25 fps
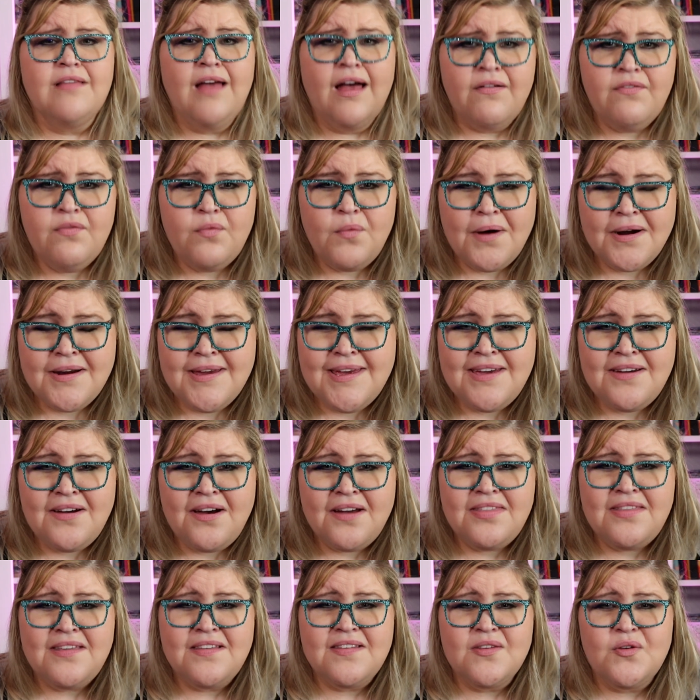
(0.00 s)
loved working
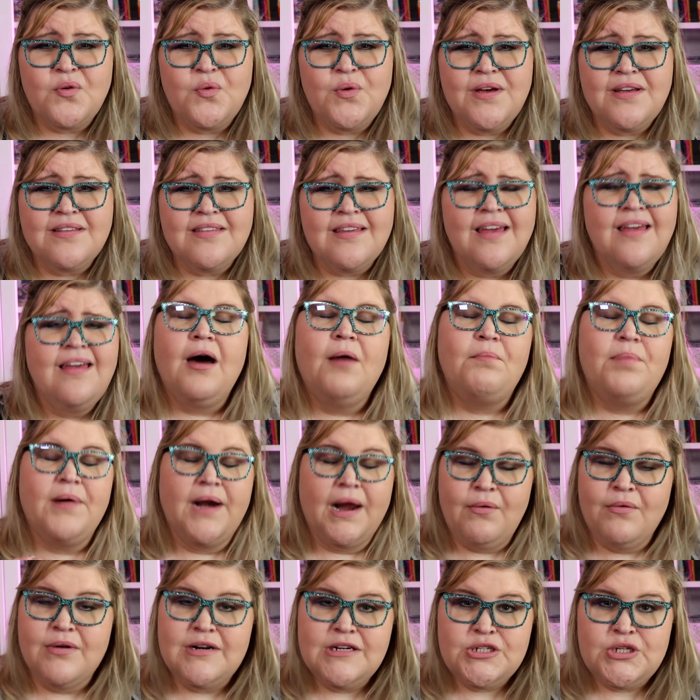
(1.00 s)
on this quilt,
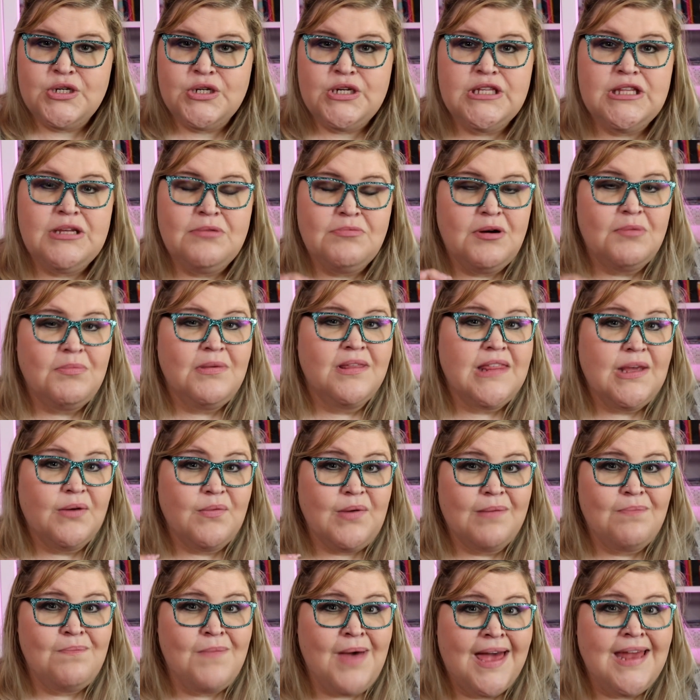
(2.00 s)
but I want to show you the moment that
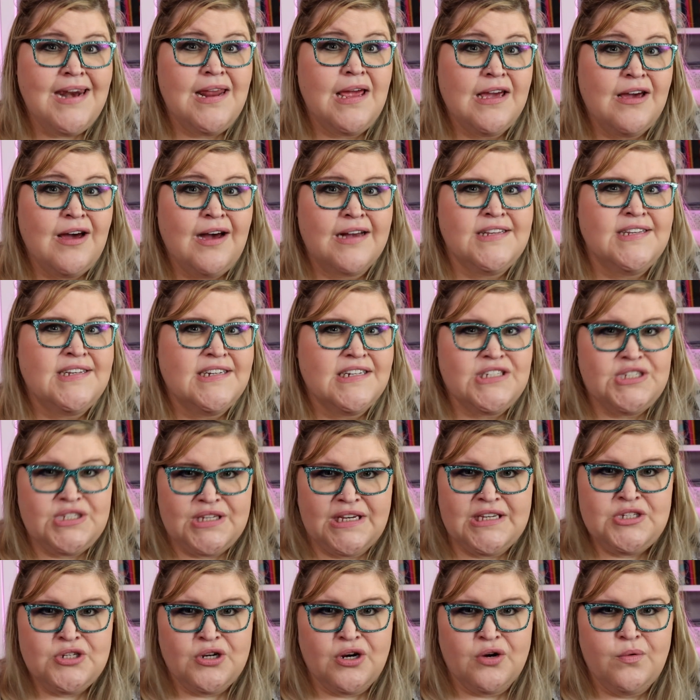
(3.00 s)
we met and got to
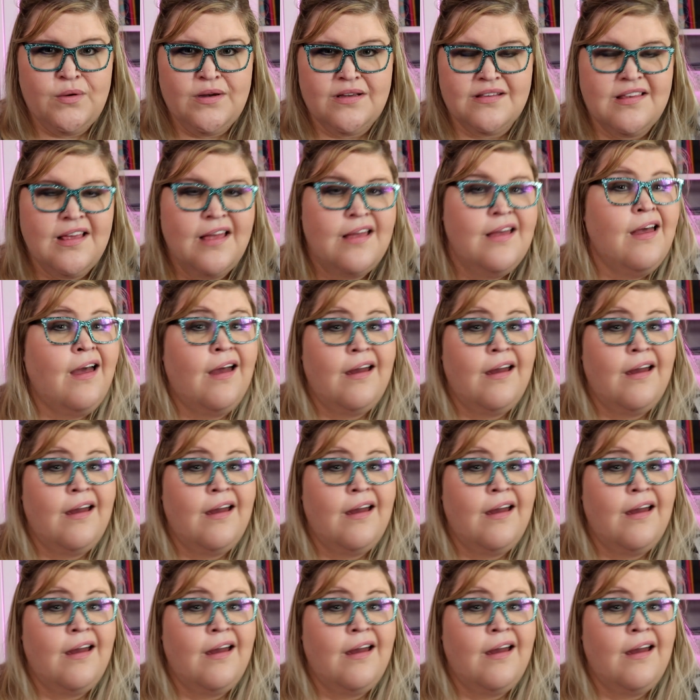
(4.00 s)
exchange our quilts.